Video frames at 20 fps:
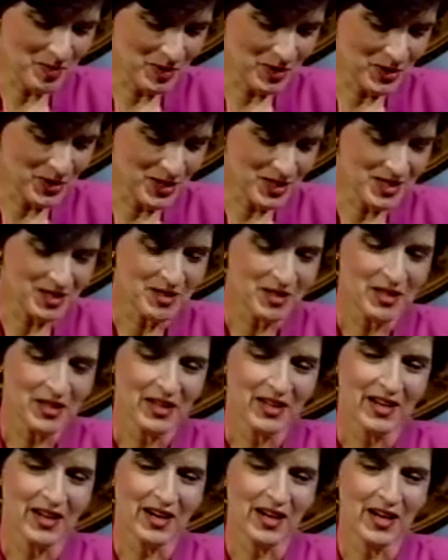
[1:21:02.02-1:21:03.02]
because
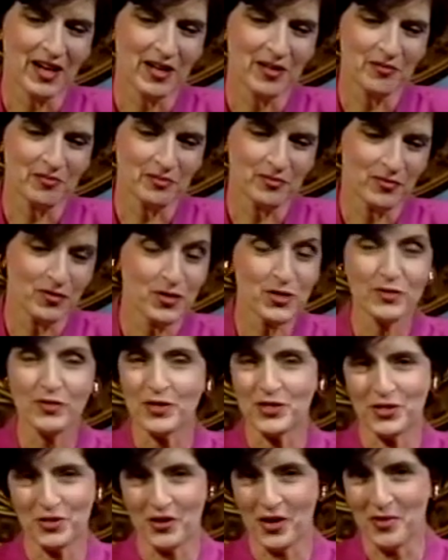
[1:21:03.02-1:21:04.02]
first of all,
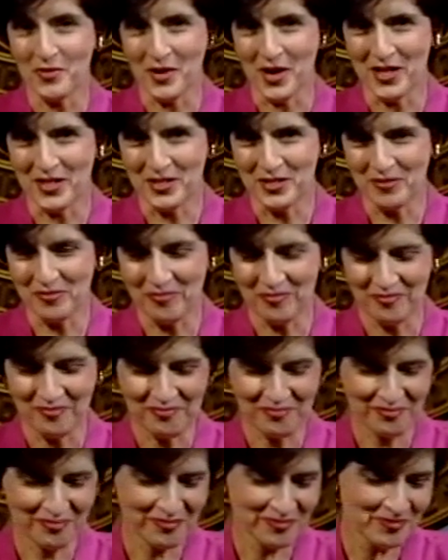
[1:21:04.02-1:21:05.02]
it's a great watch.
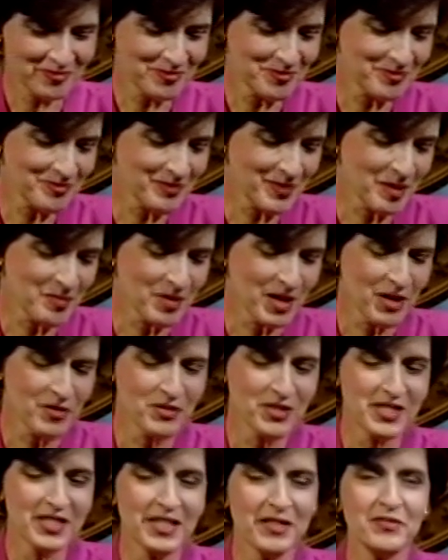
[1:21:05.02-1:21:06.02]
But I
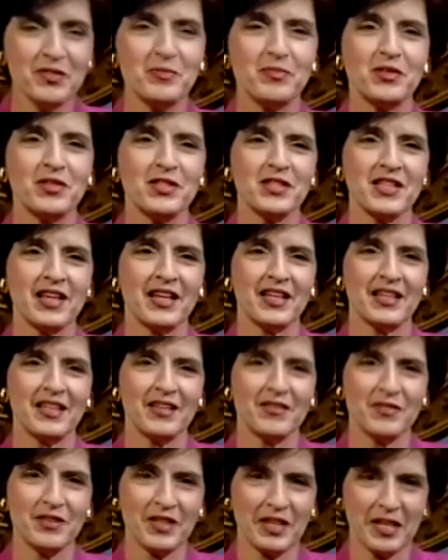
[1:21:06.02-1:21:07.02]
received it because I had
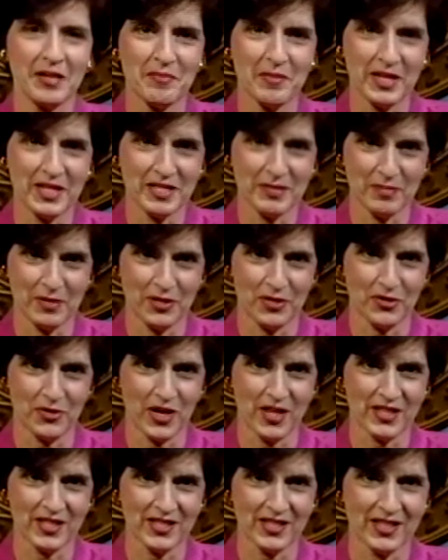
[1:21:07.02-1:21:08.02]
given the commencement
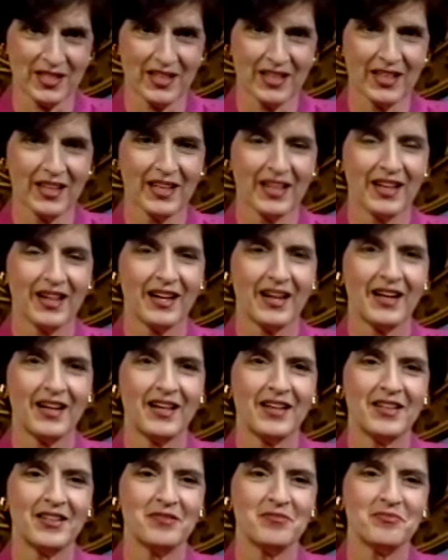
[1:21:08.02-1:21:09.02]
address
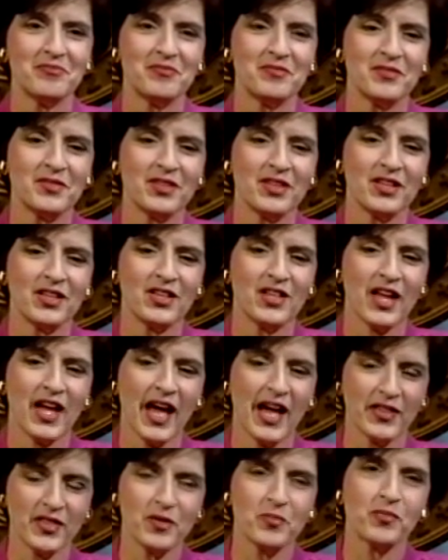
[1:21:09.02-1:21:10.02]

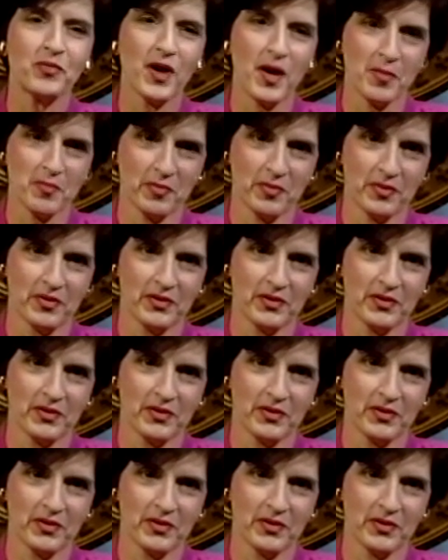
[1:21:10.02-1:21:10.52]
at the prep